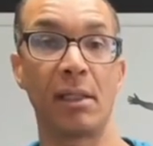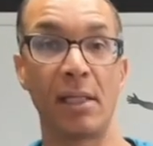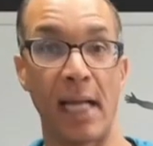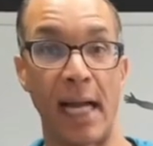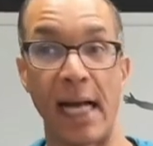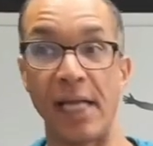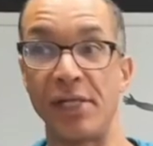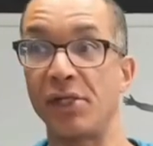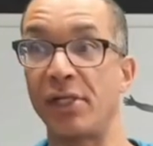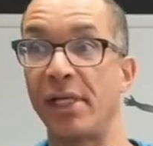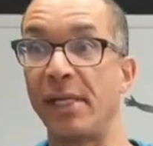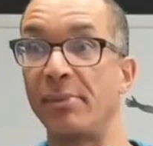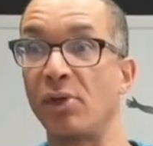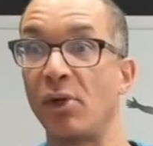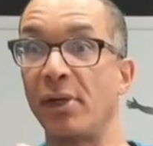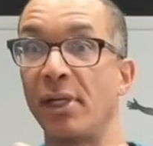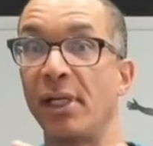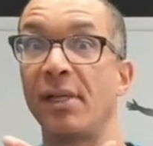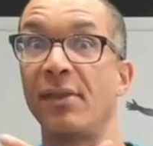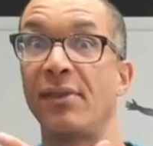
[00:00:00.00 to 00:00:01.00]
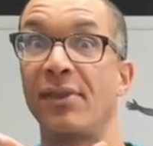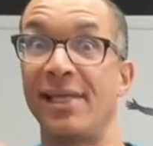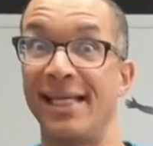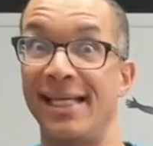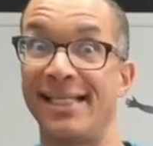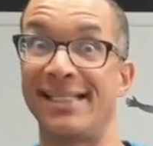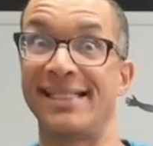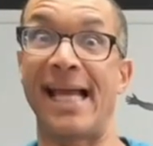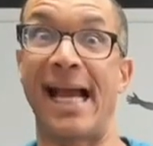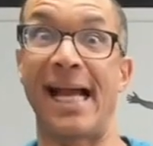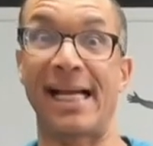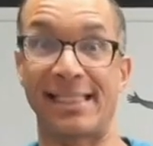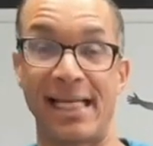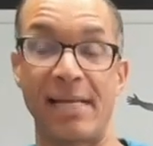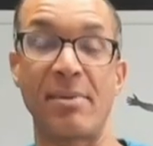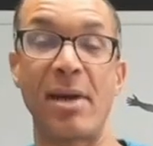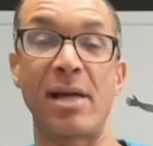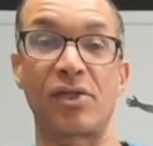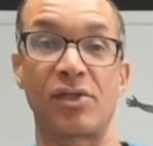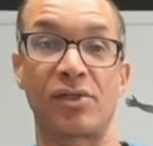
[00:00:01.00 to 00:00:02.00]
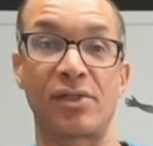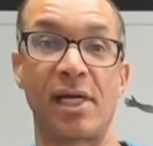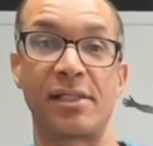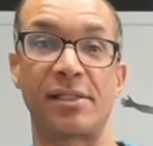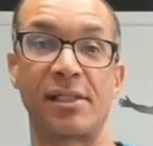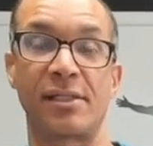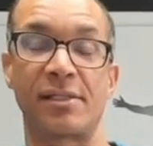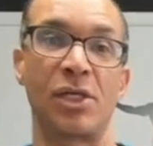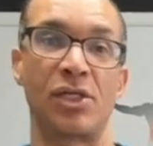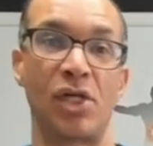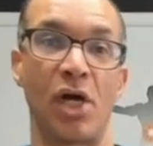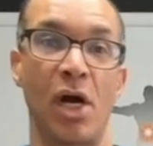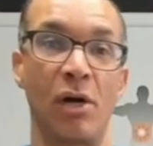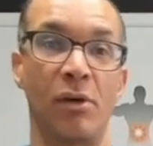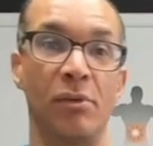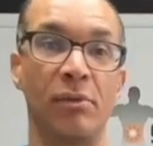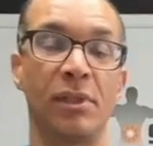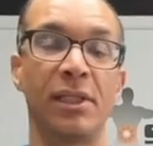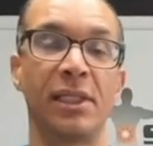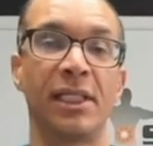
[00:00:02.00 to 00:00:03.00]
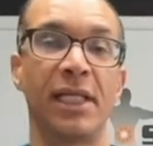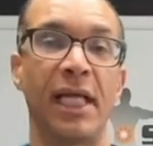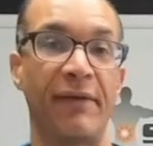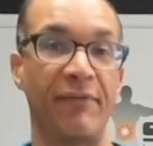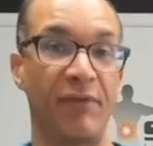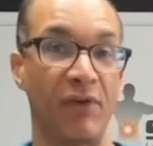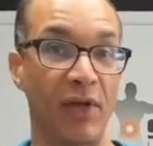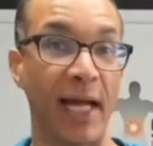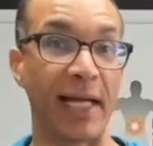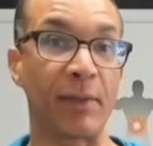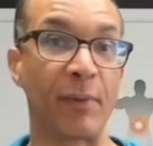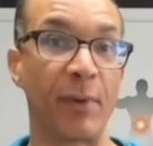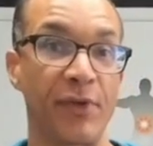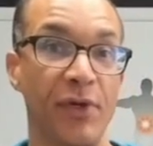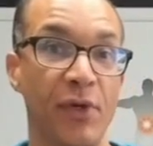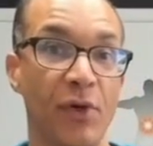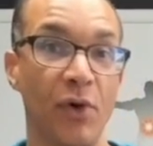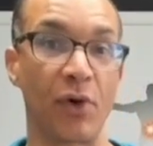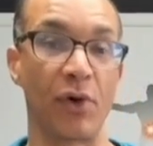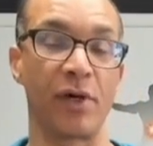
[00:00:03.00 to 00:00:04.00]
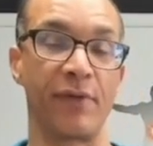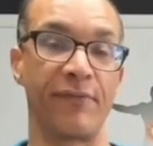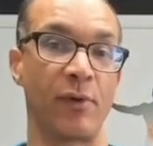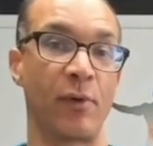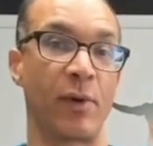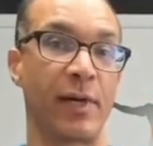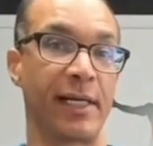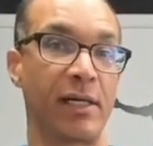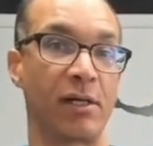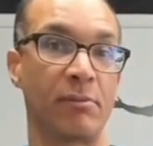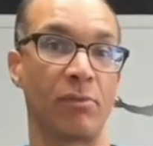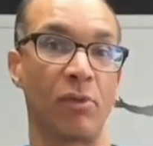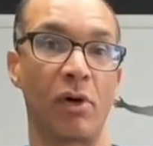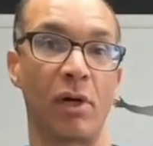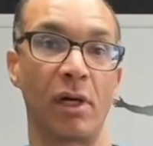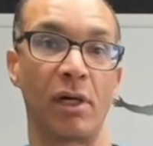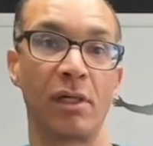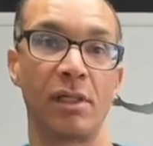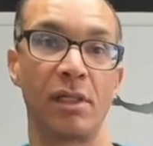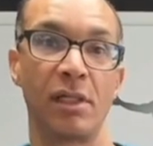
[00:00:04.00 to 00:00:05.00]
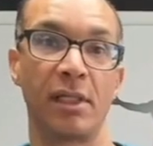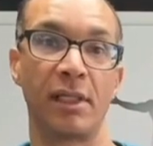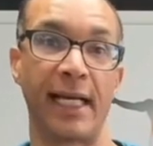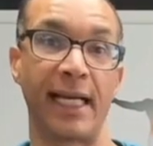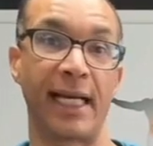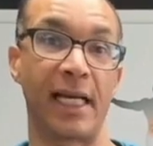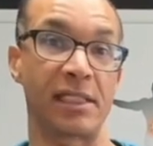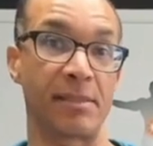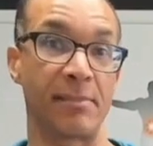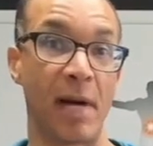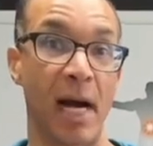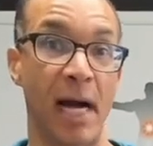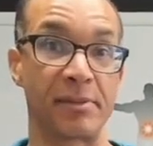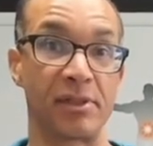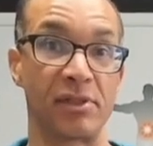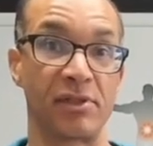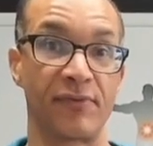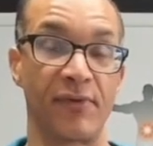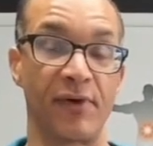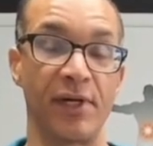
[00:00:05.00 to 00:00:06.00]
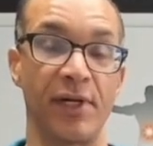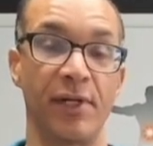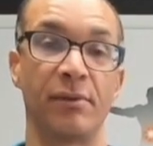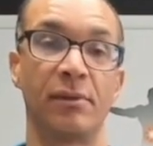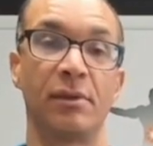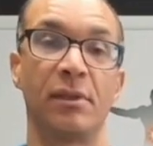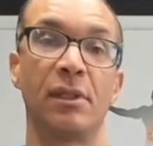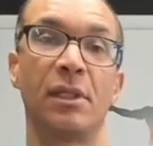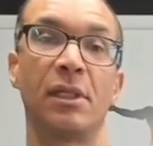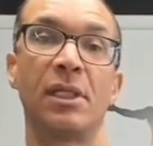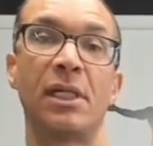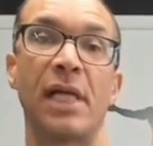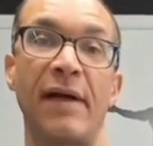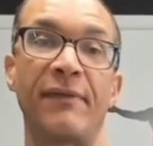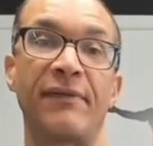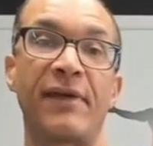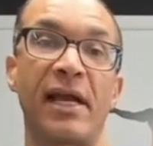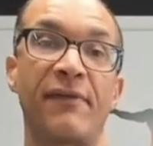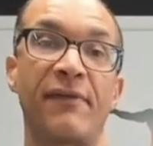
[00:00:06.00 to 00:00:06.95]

as you keep doing the exact same exercises. So if you liked what you heard, if you want to hear more, I got some options for you. I've got a